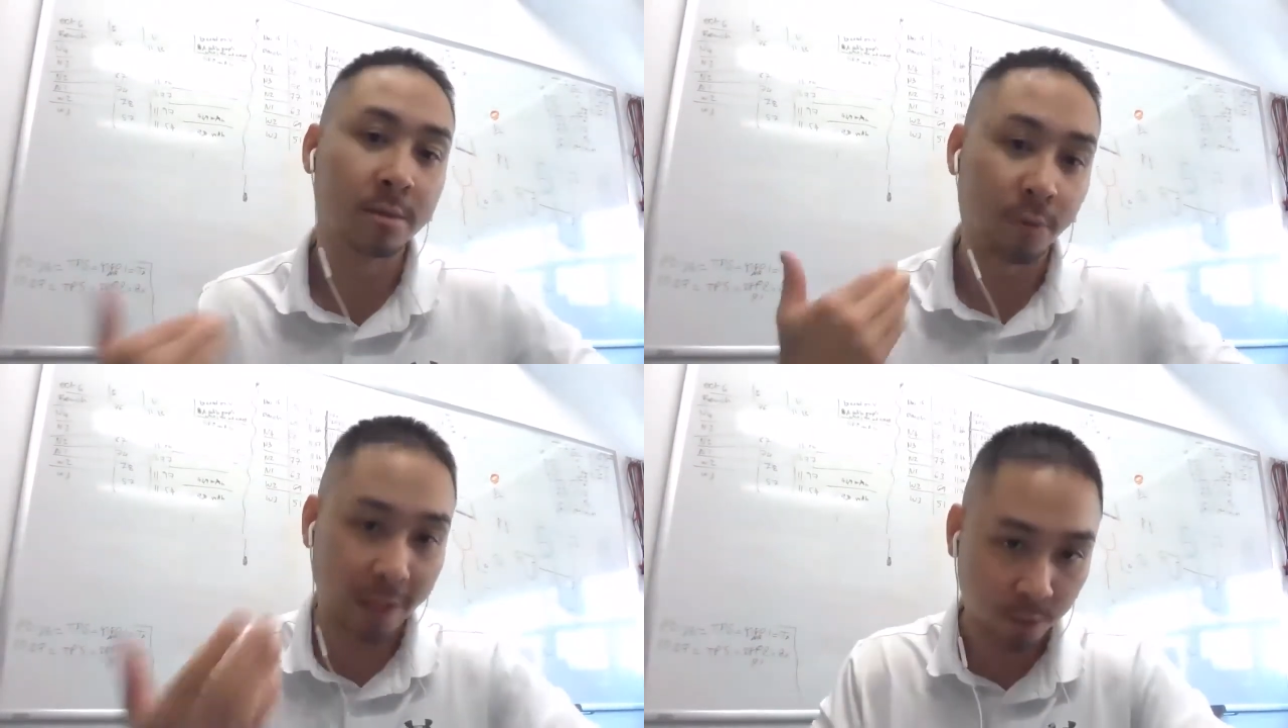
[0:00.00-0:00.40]

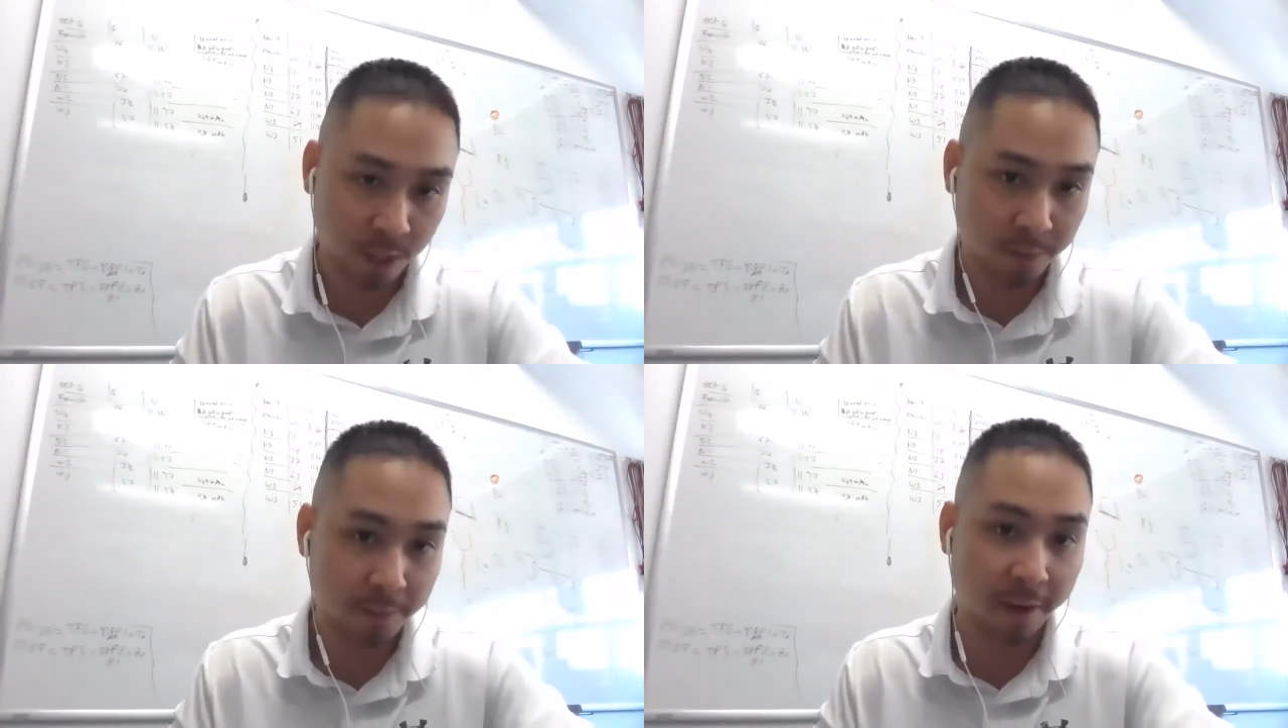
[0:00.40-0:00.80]
So that's
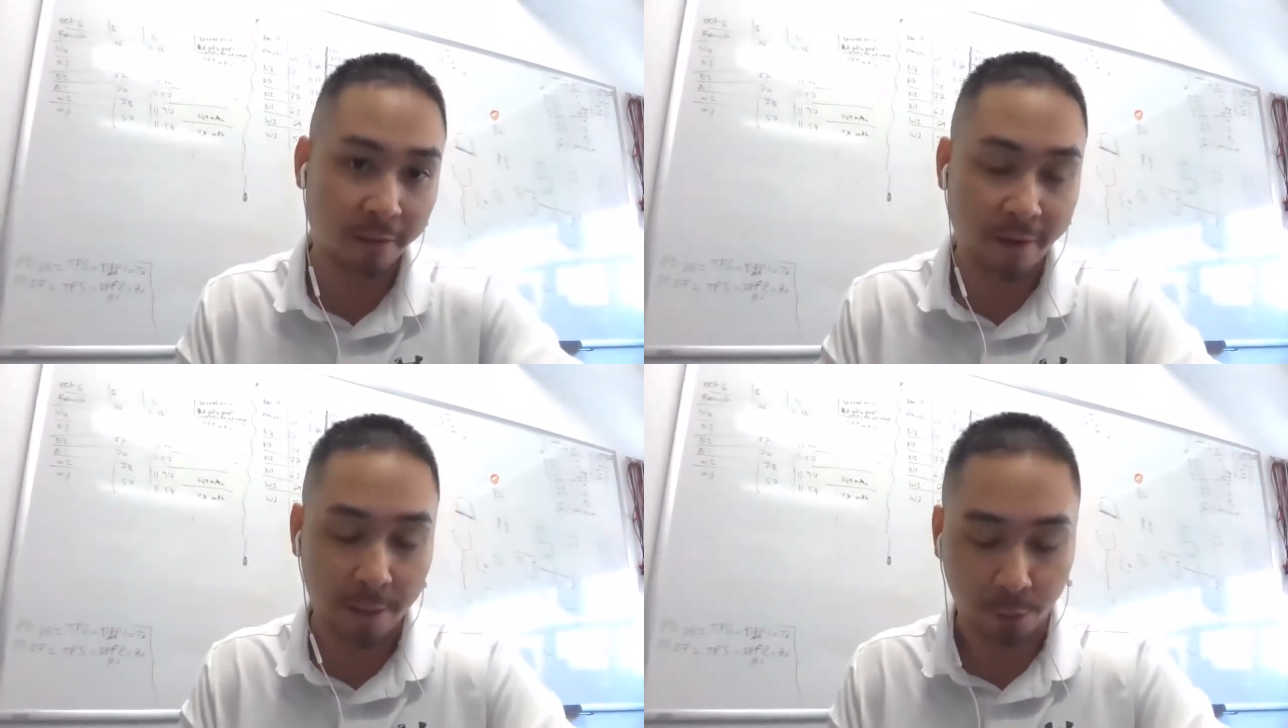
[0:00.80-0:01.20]
what I mean by
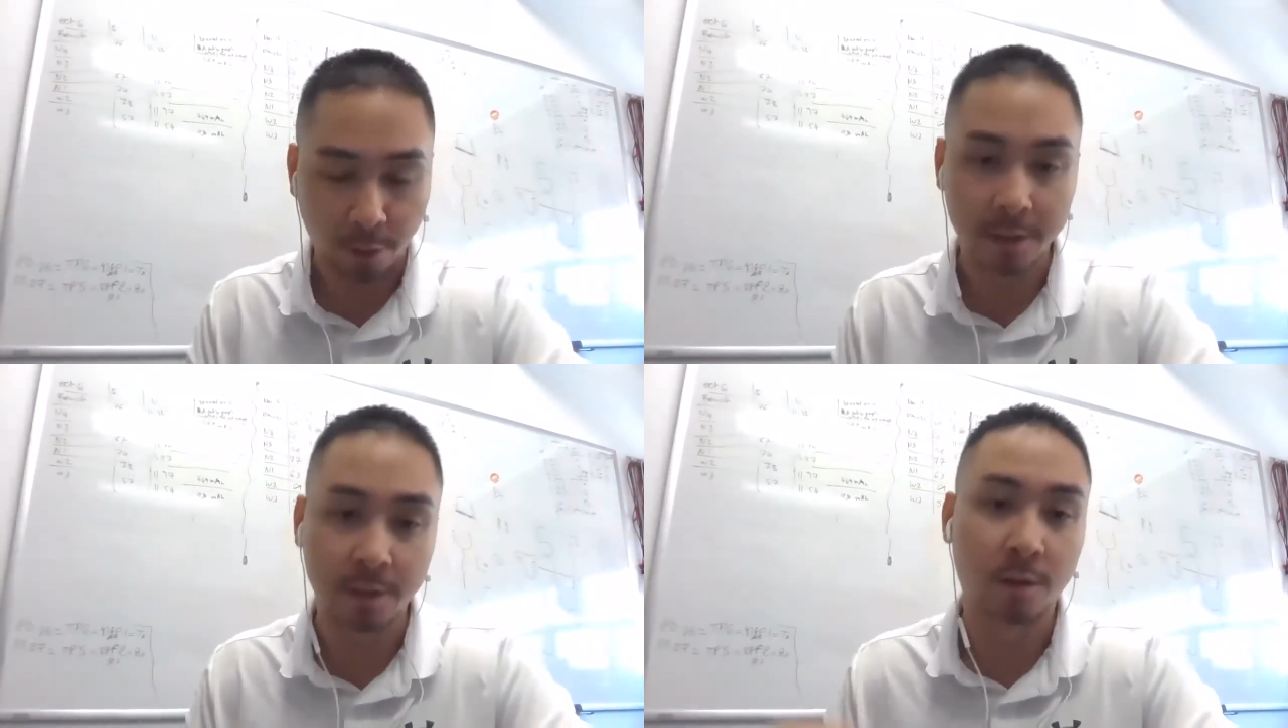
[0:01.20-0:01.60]
the fabric,
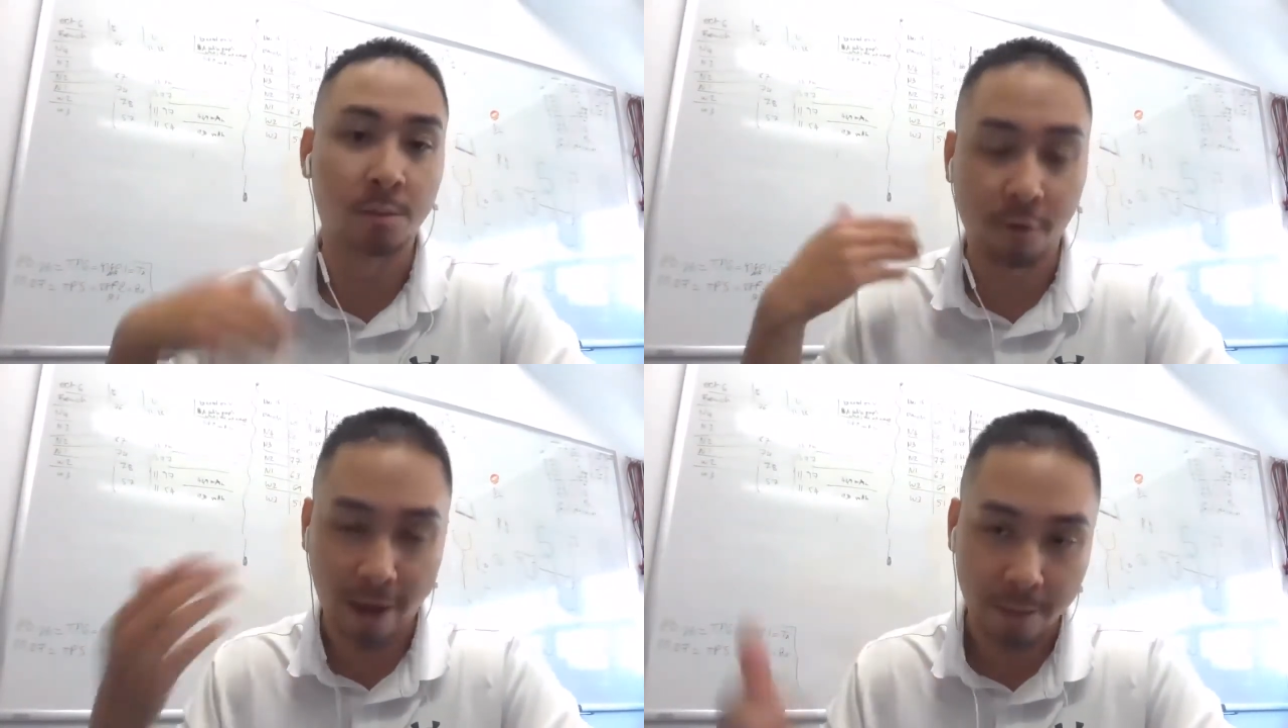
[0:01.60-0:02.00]
right?
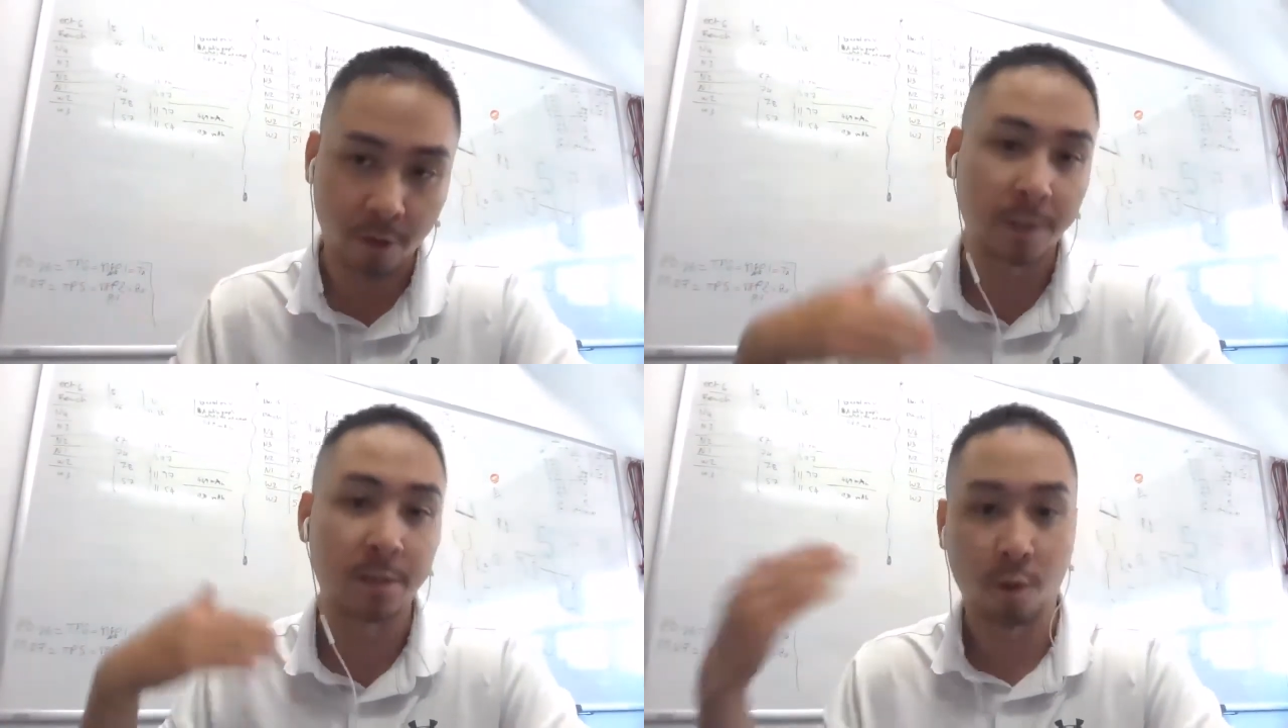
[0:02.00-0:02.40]
So more
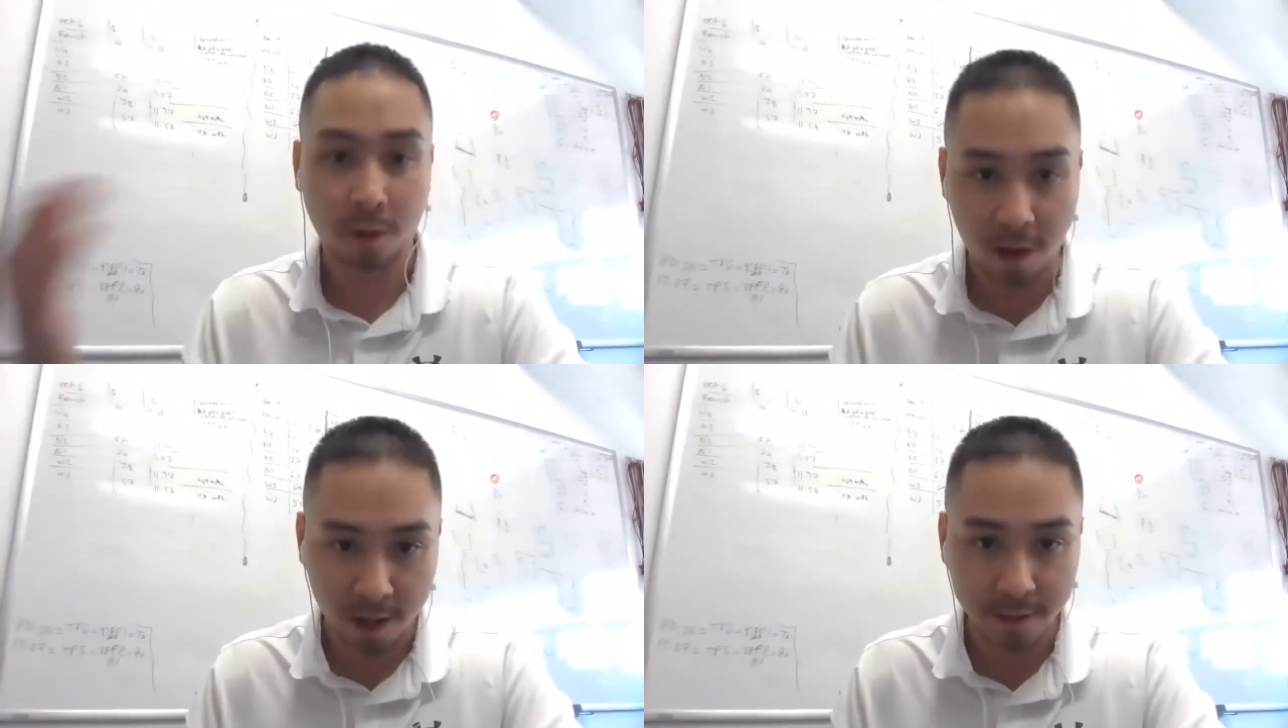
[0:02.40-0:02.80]
fabric means more
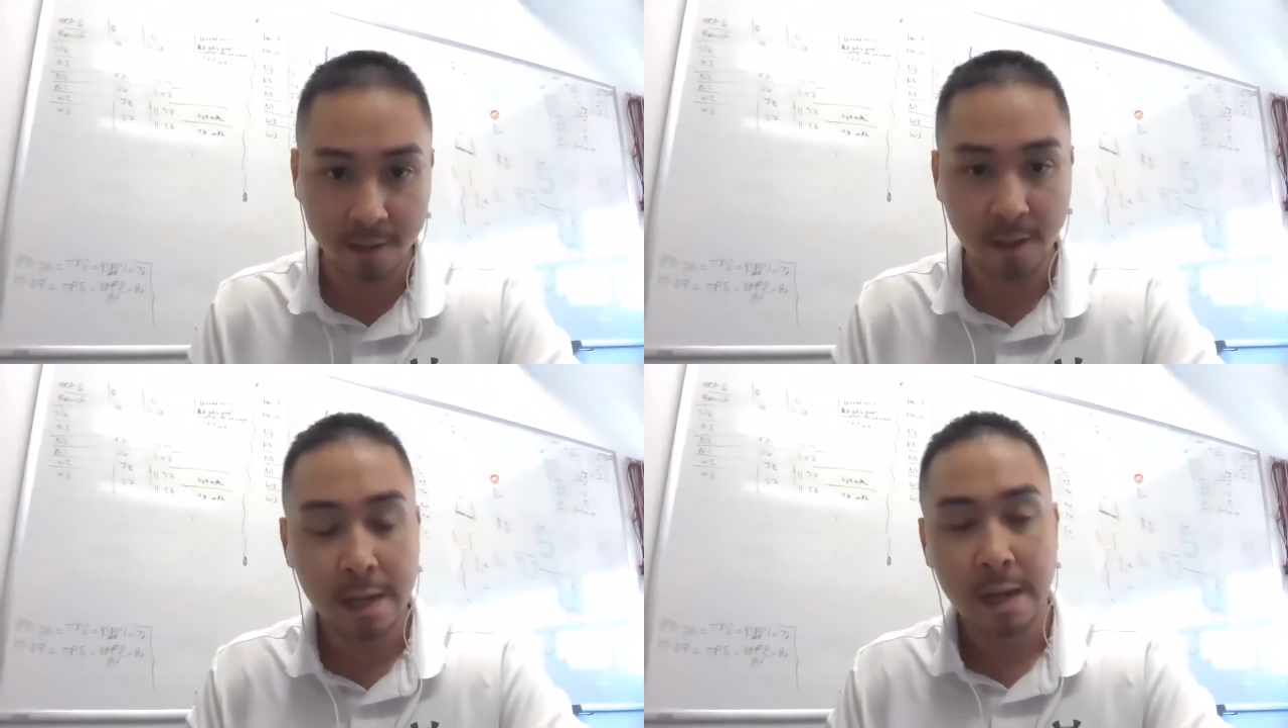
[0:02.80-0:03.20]

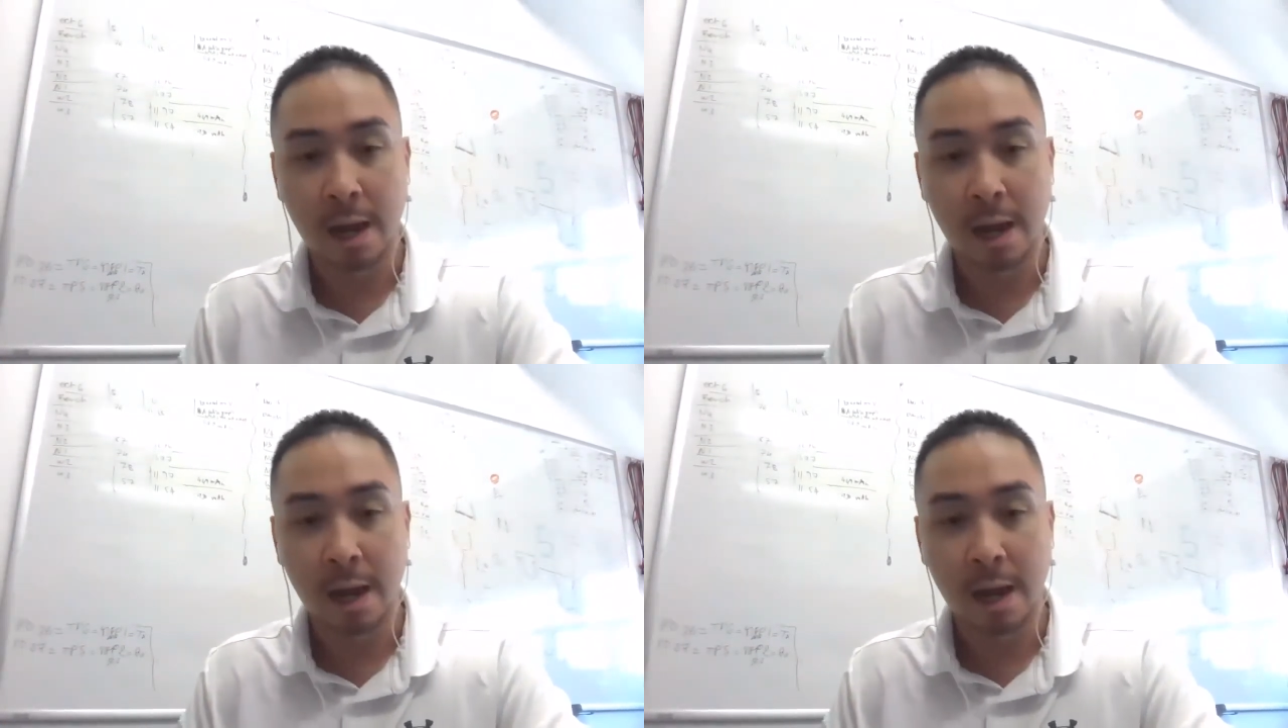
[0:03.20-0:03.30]
cost.